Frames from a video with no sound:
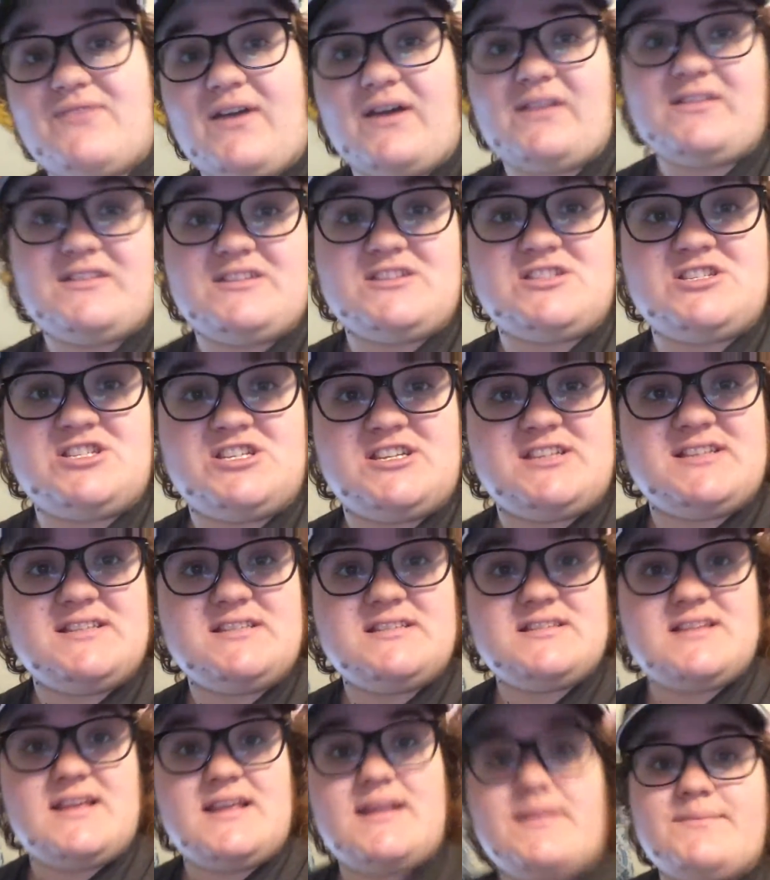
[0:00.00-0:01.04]
found these
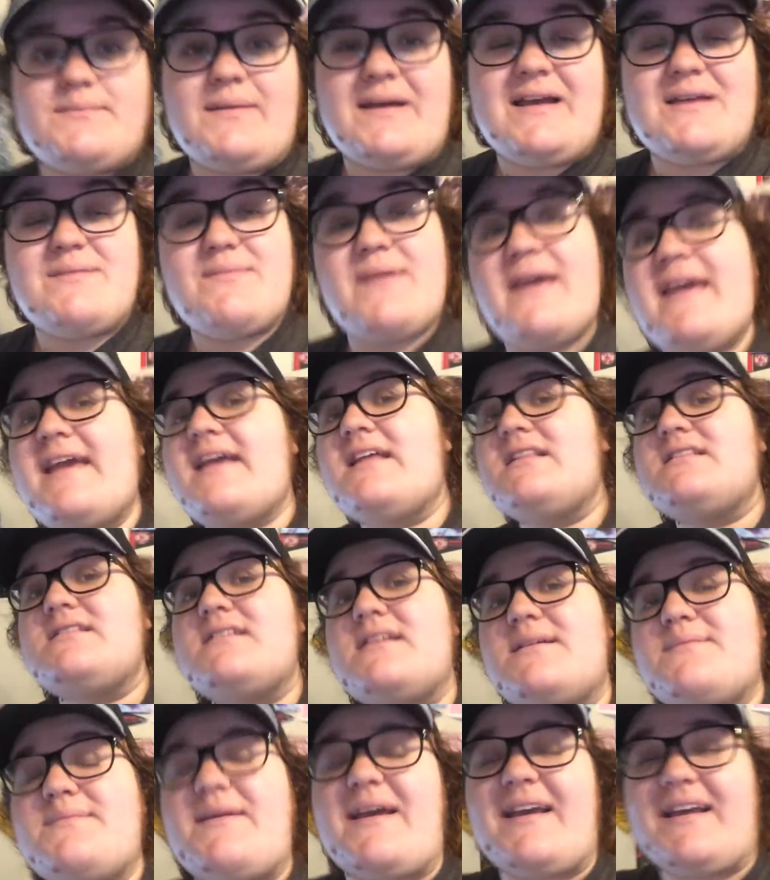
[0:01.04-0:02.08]
jeans in my pants,
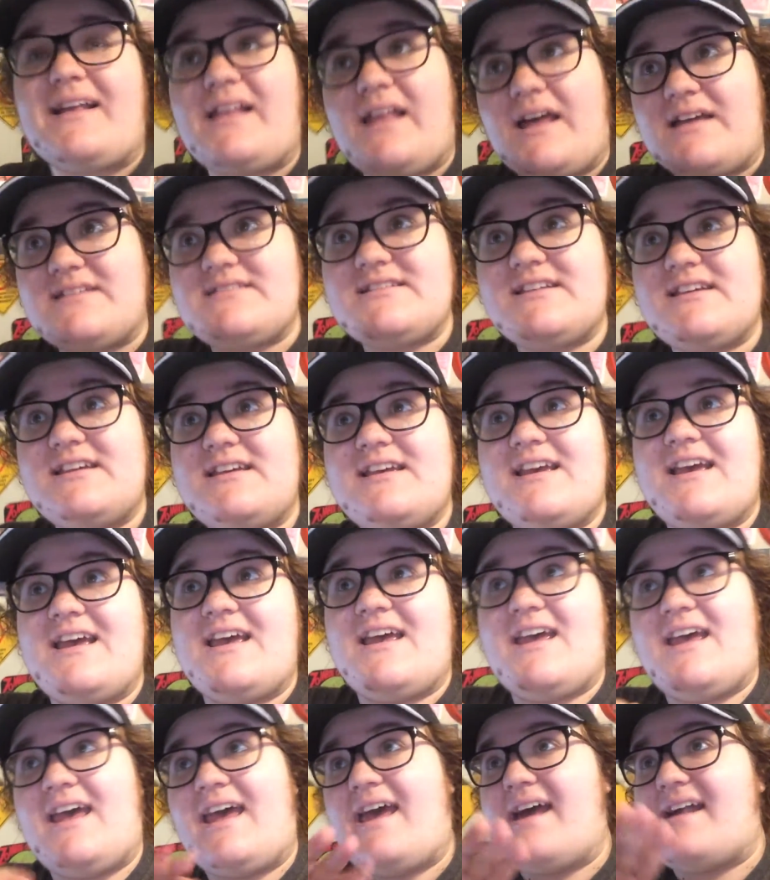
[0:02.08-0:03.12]
in my closet,
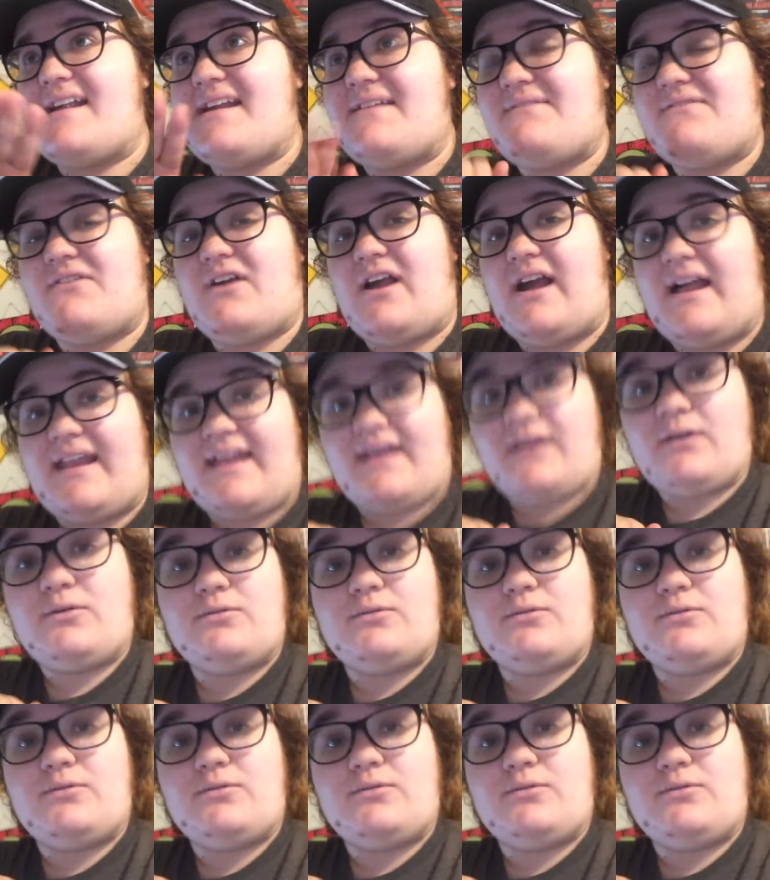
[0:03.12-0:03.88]
and I forgot I